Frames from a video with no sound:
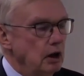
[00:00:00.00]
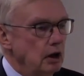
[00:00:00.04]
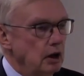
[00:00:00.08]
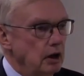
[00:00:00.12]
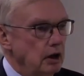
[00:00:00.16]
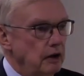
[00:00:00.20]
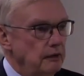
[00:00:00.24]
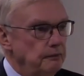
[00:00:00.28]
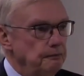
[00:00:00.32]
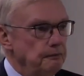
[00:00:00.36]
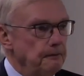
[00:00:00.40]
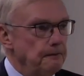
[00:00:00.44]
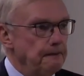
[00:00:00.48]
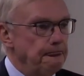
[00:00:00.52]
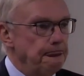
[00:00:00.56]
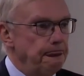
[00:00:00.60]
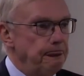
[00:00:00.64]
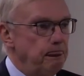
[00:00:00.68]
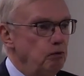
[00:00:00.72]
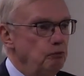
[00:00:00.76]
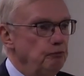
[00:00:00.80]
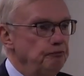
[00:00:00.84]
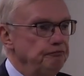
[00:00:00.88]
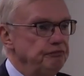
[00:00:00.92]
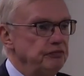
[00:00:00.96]
uh,
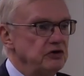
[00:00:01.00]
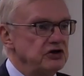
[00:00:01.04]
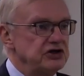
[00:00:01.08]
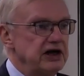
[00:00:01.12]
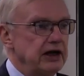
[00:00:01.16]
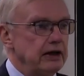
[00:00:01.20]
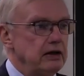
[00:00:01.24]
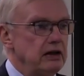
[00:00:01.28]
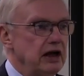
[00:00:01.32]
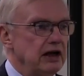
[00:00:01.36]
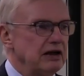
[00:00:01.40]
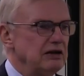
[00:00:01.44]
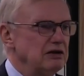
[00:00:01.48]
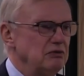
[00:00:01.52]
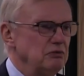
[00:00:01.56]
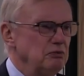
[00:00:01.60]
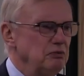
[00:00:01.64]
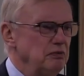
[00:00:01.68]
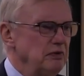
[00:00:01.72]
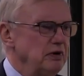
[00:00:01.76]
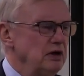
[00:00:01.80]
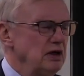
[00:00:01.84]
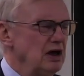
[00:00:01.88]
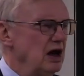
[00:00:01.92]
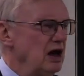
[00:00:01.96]
said that
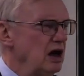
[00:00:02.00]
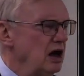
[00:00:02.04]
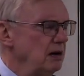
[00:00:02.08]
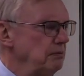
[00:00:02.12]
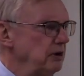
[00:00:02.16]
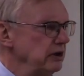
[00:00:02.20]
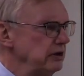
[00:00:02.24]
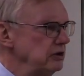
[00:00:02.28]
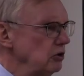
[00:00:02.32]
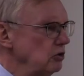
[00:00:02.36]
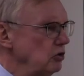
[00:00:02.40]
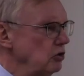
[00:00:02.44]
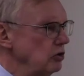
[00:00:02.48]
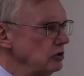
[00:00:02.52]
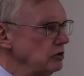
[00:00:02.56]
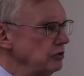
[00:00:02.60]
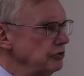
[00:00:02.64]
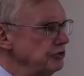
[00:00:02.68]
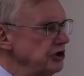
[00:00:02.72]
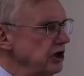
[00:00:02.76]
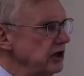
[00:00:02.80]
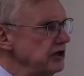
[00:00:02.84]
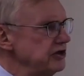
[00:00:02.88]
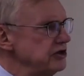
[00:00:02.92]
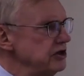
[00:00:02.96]
yeah, but the Court
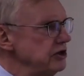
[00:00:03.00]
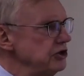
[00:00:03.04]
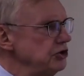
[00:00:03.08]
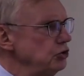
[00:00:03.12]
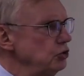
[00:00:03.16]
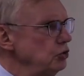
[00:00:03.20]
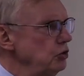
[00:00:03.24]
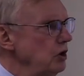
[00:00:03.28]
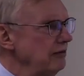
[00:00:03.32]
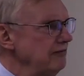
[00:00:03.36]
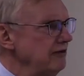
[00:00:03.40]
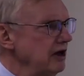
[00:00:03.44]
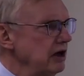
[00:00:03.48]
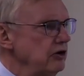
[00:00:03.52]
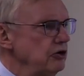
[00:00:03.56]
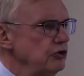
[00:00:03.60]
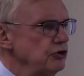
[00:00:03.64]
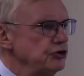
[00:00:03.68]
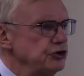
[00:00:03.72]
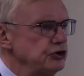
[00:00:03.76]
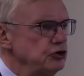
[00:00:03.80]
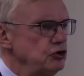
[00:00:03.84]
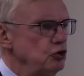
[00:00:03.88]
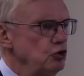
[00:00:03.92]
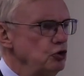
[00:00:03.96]
of Justice should have
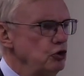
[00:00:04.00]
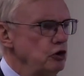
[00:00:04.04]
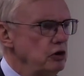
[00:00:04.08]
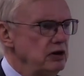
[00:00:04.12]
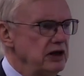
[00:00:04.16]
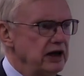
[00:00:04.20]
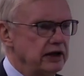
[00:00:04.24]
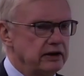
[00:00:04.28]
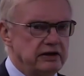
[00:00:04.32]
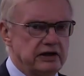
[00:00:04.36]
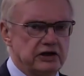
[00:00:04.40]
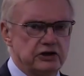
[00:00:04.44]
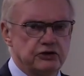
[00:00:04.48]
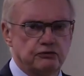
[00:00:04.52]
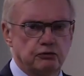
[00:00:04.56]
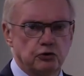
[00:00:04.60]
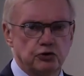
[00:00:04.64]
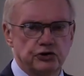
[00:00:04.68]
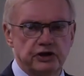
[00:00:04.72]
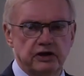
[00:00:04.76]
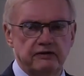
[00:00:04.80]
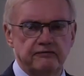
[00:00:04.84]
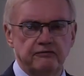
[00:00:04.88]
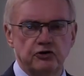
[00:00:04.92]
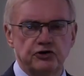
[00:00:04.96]
understood that this
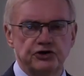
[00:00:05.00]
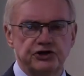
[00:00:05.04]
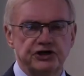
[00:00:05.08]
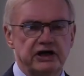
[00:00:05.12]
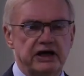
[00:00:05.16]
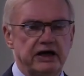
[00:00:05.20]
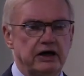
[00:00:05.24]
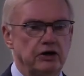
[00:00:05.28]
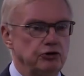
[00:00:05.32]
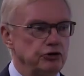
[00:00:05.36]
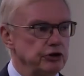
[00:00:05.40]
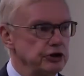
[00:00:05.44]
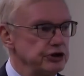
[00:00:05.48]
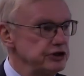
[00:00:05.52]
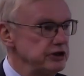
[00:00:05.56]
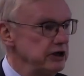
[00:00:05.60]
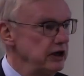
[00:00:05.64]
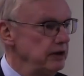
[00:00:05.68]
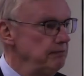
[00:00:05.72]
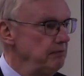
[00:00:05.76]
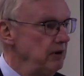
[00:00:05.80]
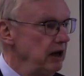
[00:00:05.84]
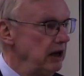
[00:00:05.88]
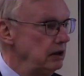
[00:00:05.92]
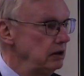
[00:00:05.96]
was never
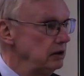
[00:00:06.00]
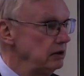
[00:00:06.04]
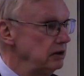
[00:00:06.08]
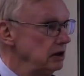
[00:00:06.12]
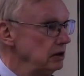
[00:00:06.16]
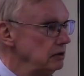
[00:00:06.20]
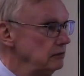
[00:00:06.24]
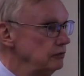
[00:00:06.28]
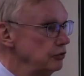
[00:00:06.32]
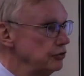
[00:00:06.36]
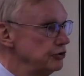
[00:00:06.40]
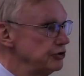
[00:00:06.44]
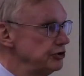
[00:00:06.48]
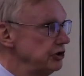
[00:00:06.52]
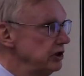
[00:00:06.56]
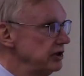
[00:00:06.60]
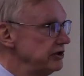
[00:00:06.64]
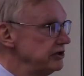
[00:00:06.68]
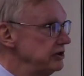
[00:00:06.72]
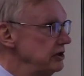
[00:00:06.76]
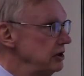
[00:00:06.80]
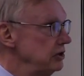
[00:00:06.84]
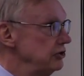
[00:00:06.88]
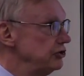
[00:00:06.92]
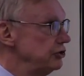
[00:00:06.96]
seriously meant. It was
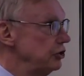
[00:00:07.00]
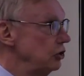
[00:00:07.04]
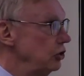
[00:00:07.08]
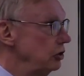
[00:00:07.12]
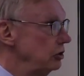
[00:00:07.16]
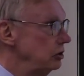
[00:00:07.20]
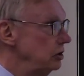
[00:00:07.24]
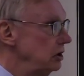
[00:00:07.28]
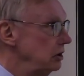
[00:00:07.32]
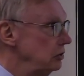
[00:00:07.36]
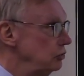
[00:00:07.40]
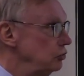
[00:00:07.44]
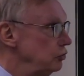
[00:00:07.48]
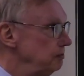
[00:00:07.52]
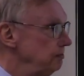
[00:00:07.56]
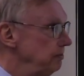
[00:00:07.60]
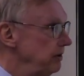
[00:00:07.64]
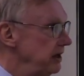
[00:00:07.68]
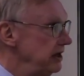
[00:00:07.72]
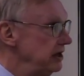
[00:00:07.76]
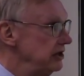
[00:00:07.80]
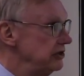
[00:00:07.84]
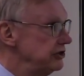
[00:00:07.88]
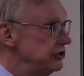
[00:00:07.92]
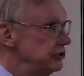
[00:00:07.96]
just inserted to
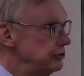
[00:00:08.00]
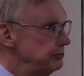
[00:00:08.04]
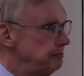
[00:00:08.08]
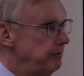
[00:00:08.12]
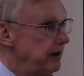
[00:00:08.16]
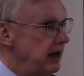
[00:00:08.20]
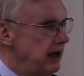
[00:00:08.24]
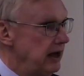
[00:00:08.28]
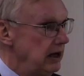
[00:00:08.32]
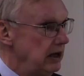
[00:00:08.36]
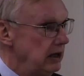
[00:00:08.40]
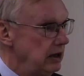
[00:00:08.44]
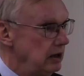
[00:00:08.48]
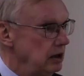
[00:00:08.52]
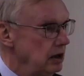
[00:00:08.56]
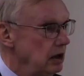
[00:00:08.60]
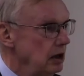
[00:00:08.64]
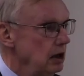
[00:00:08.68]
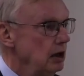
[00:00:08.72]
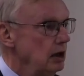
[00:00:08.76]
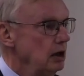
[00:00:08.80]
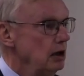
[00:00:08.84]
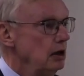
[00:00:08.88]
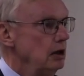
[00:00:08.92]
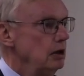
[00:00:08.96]
please Spain,
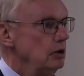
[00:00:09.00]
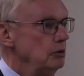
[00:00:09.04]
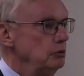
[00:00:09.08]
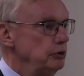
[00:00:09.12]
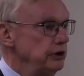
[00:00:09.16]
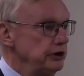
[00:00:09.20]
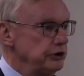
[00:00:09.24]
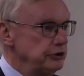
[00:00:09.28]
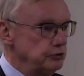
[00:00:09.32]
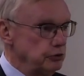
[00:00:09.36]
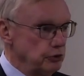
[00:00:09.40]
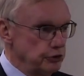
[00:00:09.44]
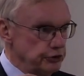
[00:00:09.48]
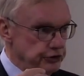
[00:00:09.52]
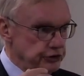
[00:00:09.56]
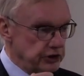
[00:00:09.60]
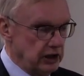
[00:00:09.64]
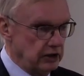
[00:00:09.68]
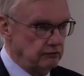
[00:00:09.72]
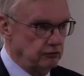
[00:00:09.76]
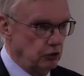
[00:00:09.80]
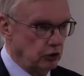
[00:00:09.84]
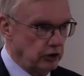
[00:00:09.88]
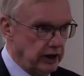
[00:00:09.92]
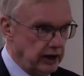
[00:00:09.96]
which was
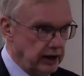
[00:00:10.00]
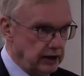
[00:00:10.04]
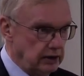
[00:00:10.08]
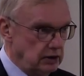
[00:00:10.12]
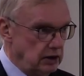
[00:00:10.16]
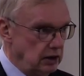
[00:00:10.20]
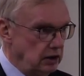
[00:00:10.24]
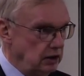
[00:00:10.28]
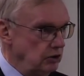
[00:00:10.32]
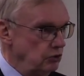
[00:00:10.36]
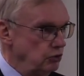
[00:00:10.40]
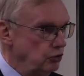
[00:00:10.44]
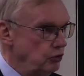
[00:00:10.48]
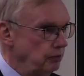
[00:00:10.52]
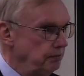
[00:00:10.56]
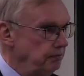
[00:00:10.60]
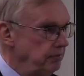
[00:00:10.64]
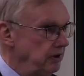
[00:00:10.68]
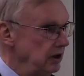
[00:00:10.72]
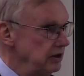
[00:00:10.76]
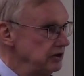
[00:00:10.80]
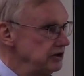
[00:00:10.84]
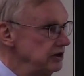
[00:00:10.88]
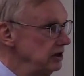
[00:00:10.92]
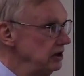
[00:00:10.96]
advocating
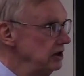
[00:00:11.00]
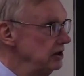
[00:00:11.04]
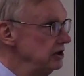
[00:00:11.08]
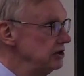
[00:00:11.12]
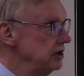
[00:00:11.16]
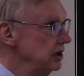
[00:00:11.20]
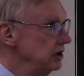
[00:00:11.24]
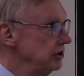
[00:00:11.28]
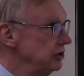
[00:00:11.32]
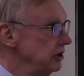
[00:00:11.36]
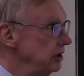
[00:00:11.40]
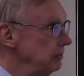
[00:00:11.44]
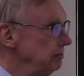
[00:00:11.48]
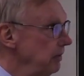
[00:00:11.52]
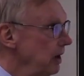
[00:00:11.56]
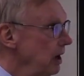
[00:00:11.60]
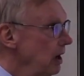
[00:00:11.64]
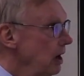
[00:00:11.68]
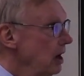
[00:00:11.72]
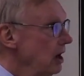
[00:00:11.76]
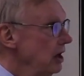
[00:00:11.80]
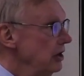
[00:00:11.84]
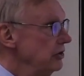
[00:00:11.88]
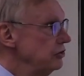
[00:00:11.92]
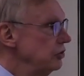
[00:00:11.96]
European citizenship.
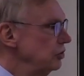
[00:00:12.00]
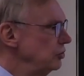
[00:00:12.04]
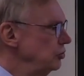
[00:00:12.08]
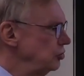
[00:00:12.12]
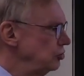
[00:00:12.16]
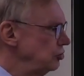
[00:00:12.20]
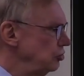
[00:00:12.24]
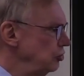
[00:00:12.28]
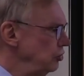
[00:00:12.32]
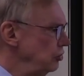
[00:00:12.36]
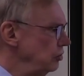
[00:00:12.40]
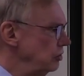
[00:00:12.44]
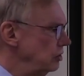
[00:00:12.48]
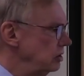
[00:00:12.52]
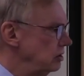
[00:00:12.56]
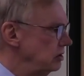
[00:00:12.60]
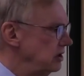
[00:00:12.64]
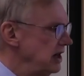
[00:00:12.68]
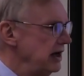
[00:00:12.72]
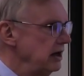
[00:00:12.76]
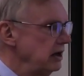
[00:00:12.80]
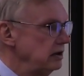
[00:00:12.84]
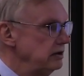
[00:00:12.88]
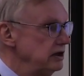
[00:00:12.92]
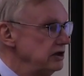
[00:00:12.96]
So you shouldn't
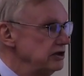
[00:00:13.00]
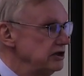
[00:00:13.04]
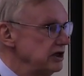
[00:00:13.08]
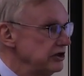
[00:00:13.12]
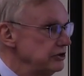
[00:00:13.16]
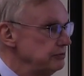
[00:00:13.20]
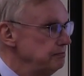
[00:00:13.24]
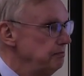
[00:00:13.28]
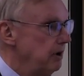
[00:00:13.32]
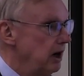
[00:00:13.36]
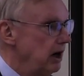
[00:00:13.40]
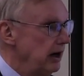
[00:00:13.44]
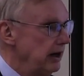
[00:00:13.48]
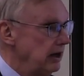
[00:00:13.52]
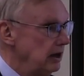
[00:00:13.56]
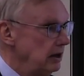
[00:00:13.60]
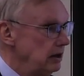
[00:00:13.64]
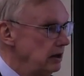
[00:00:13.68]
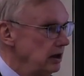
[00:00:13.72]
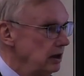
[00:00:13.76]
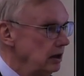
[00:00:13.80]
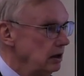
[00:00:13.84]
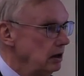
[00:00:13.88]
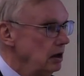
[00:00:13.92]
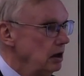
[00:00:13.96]
take this as
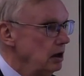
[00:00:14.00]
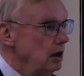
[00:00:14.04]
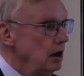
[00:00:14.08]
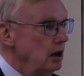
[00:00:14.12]
binding.